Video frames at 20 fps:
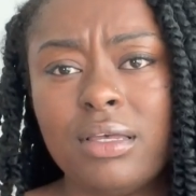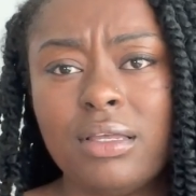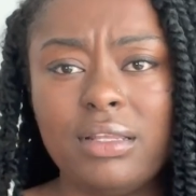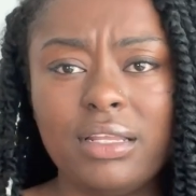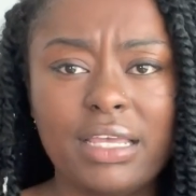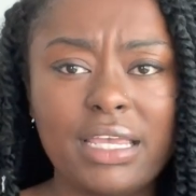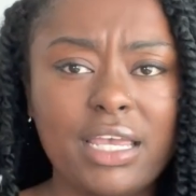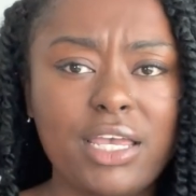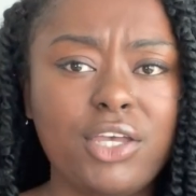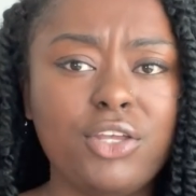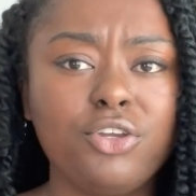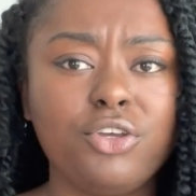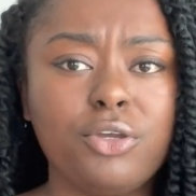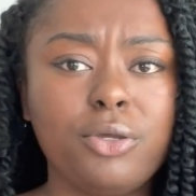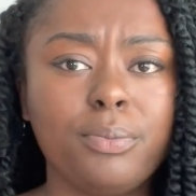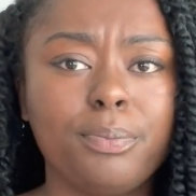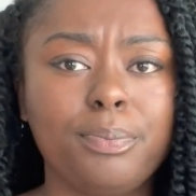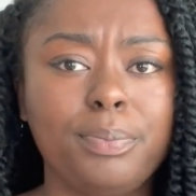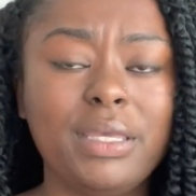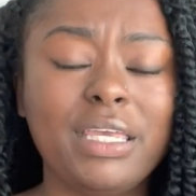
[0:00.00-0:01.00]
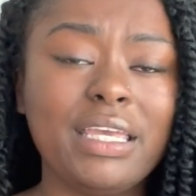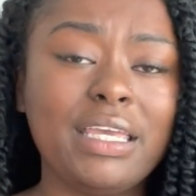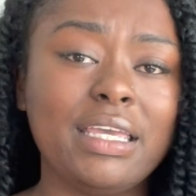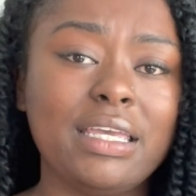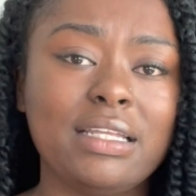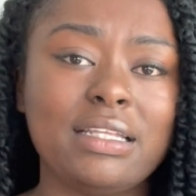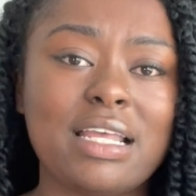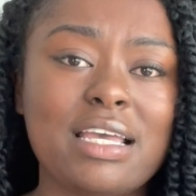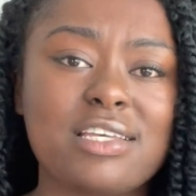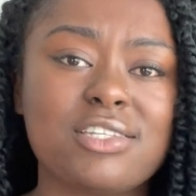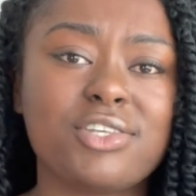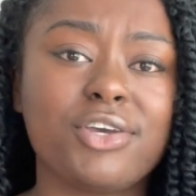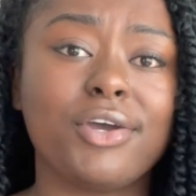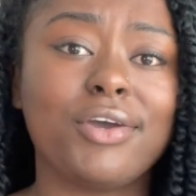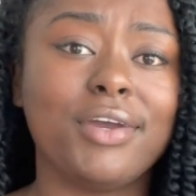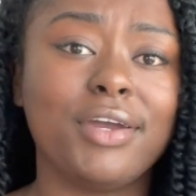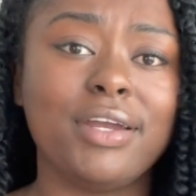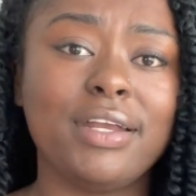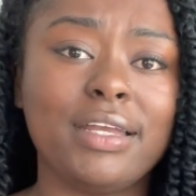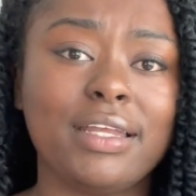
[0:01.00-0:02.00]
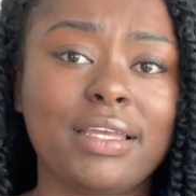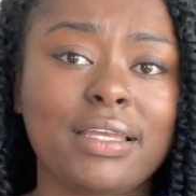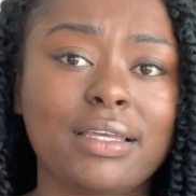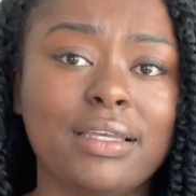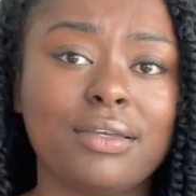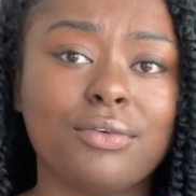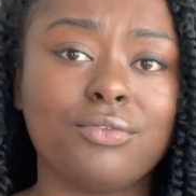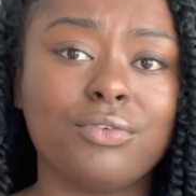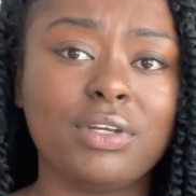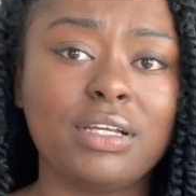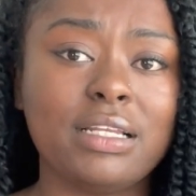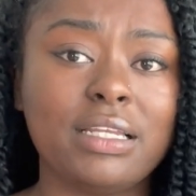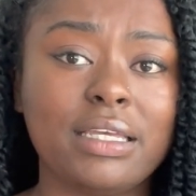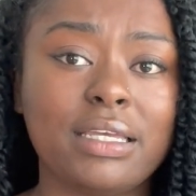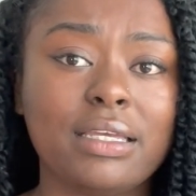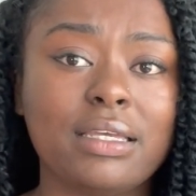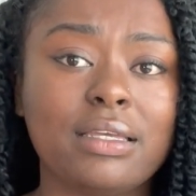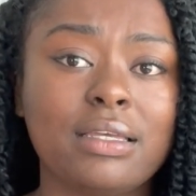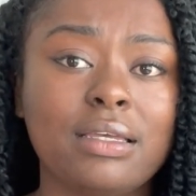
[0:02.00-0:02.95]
the inner being that's hurting, really.